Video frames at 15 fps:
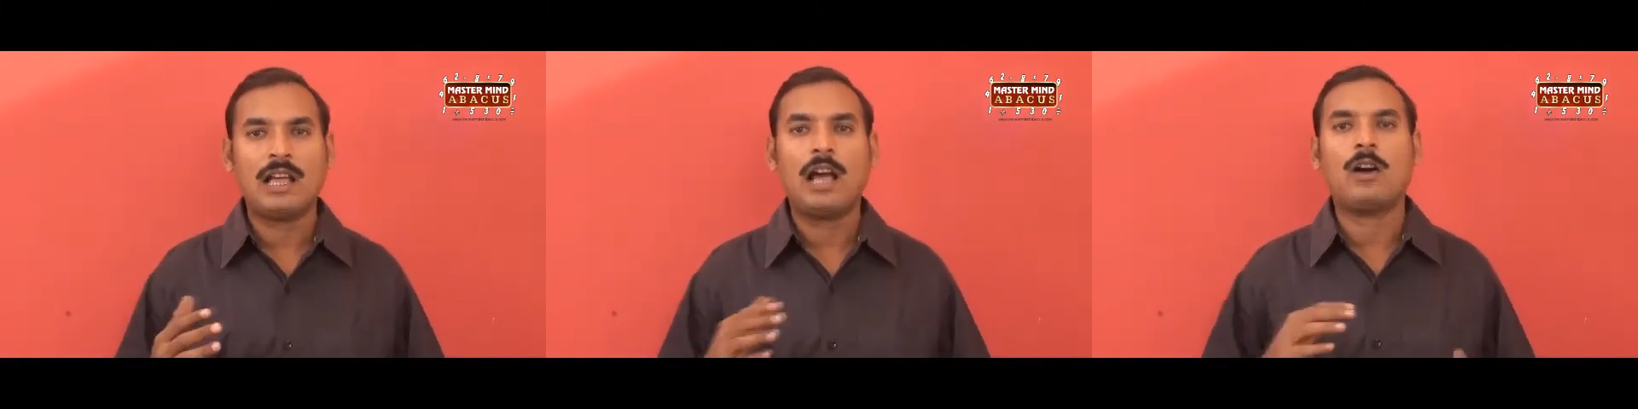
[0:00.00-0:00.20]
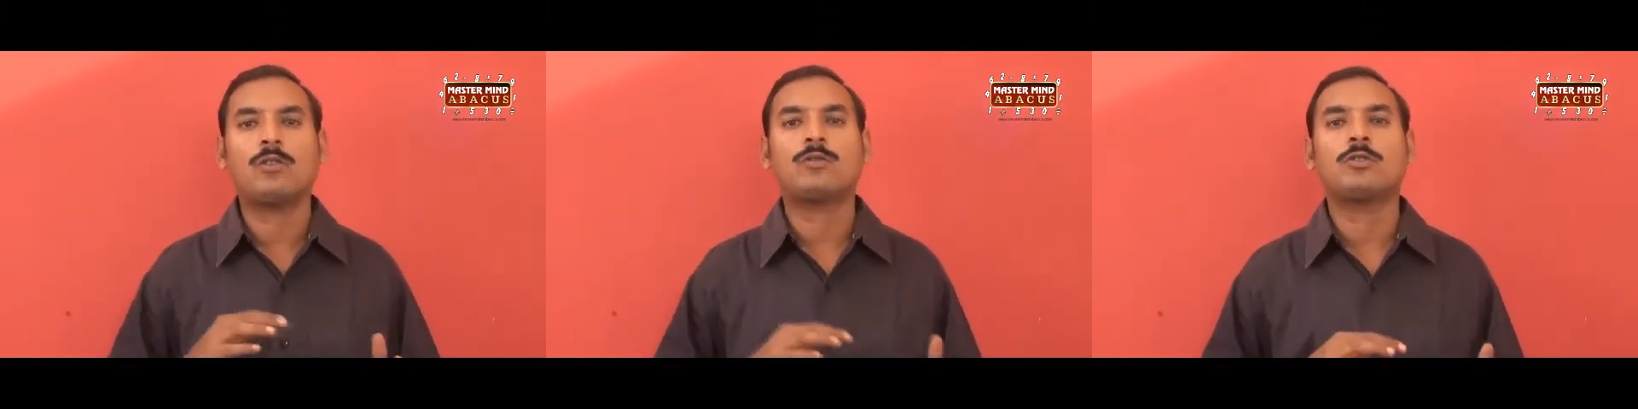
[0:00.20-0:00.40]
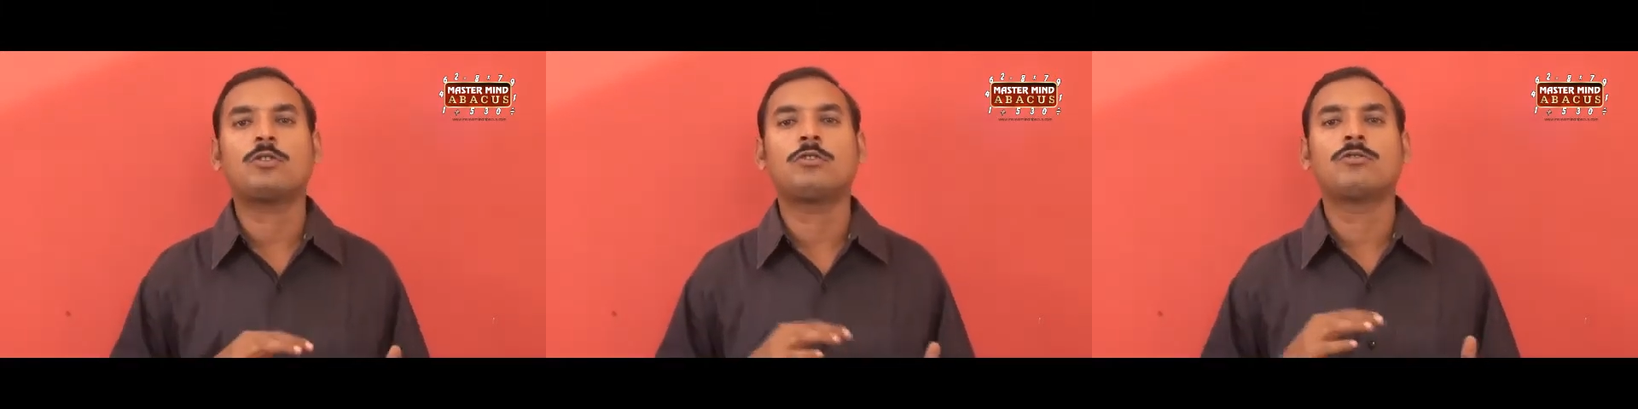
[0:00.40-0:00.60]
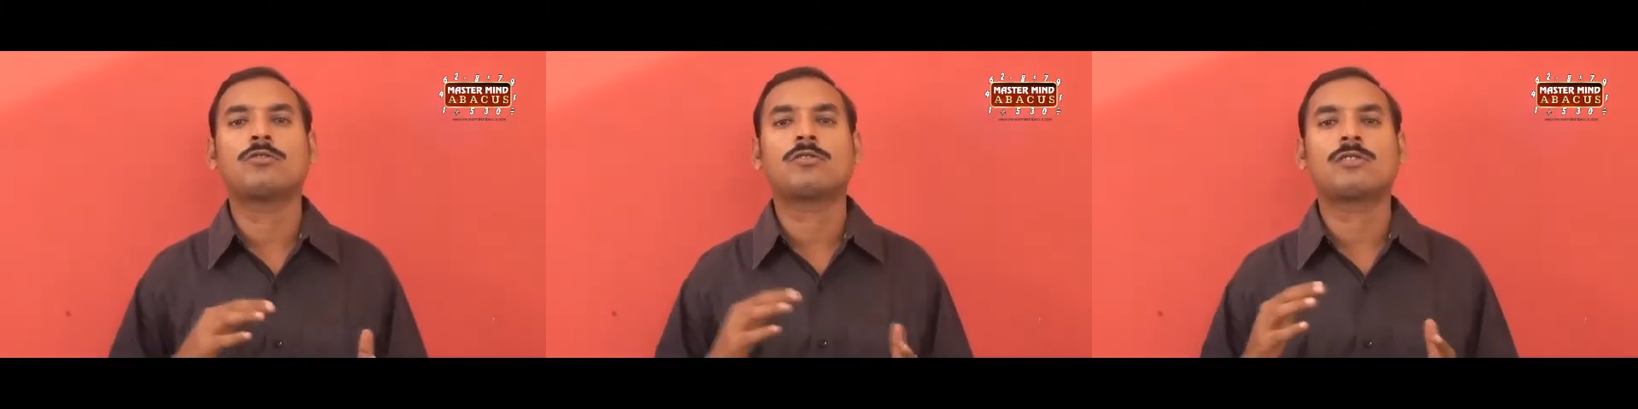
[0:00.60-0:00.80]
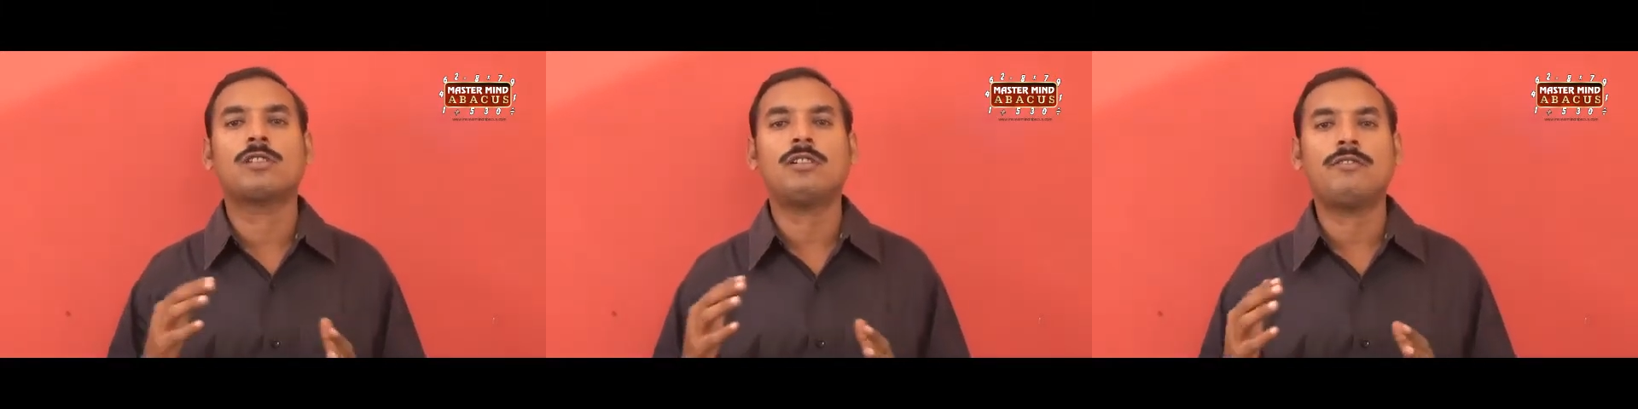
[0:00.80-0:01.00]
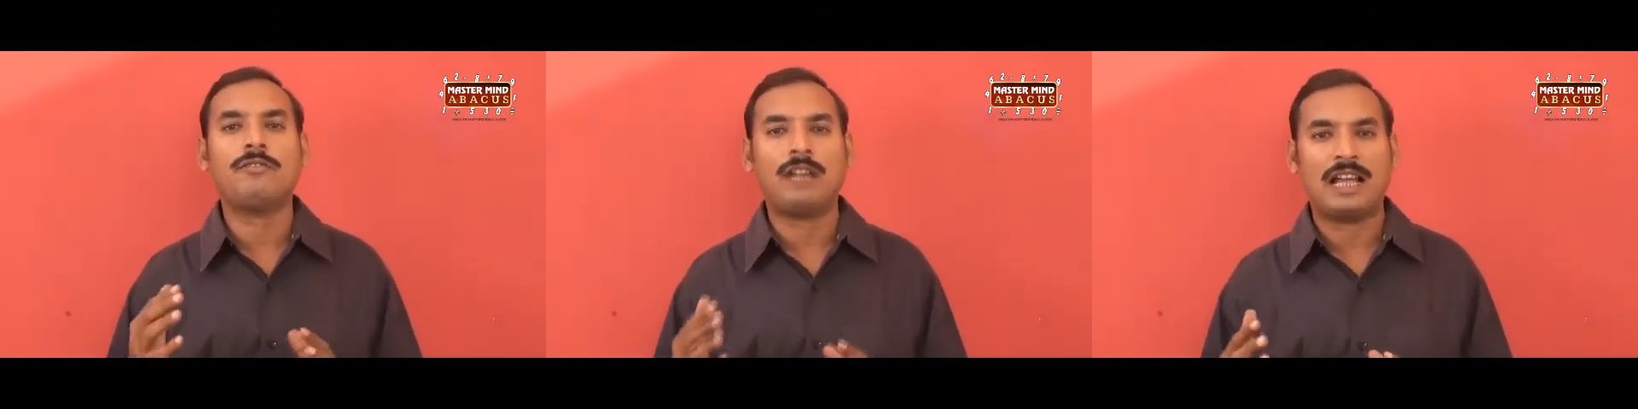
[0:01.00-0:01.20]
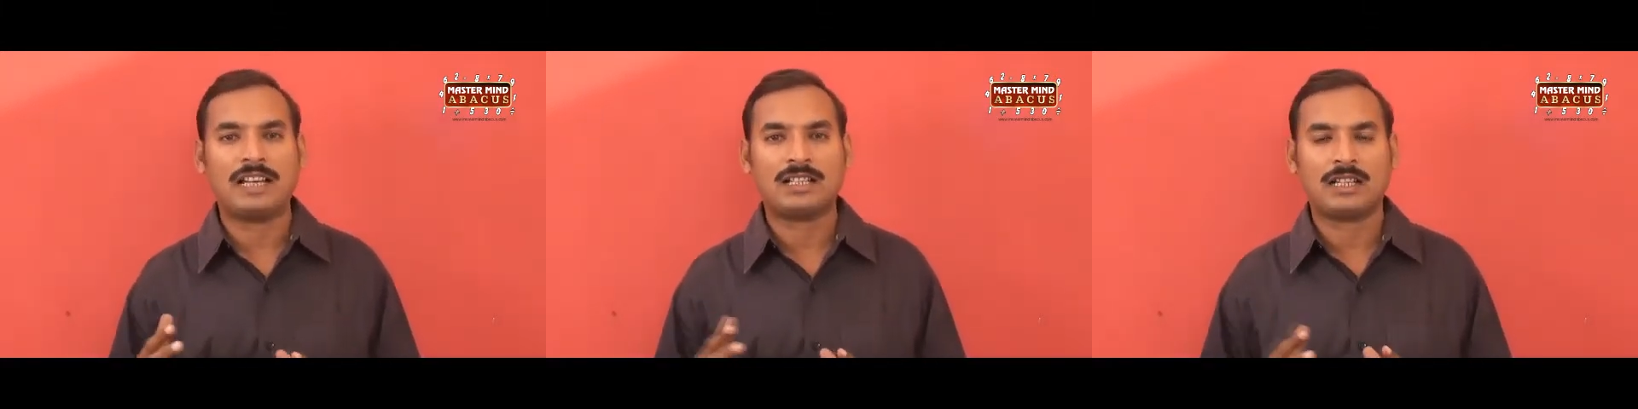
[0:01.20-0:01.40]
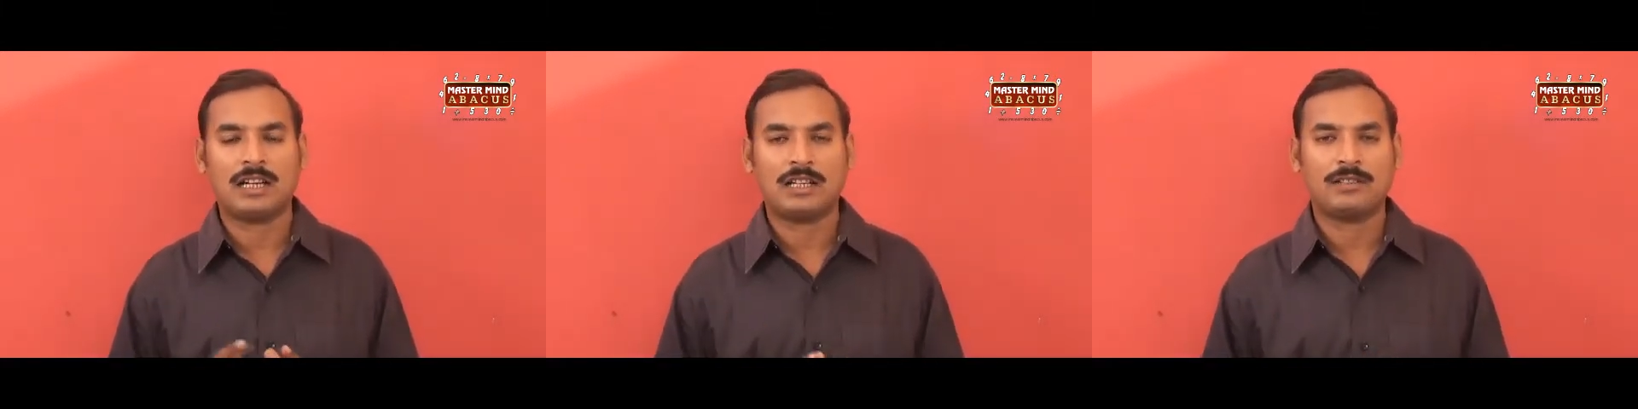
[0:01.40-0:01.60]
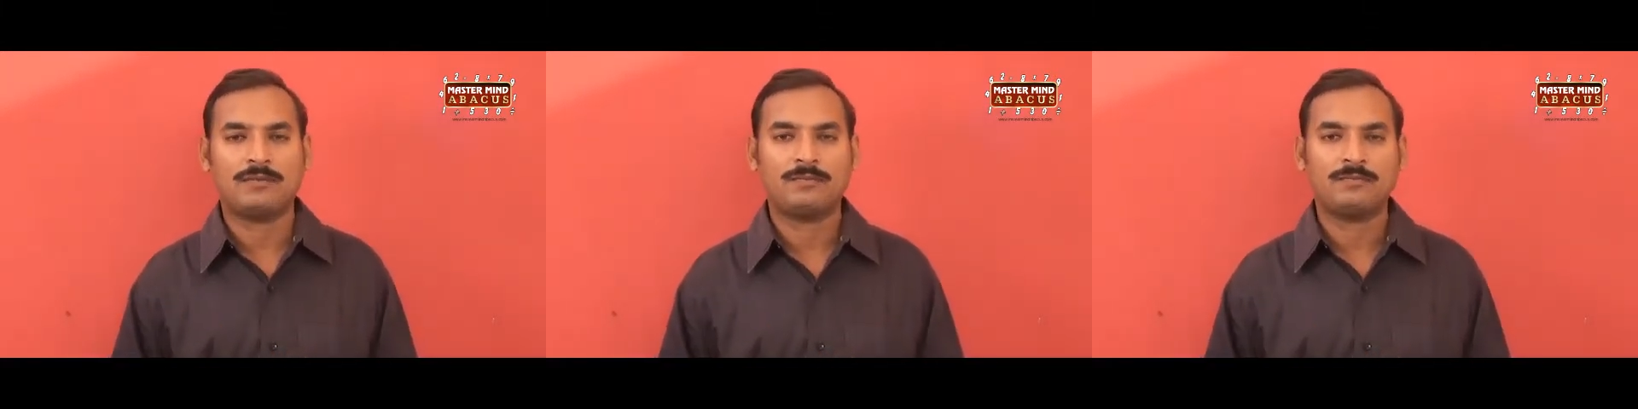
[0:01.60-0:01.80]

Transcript: how to use the flashcard.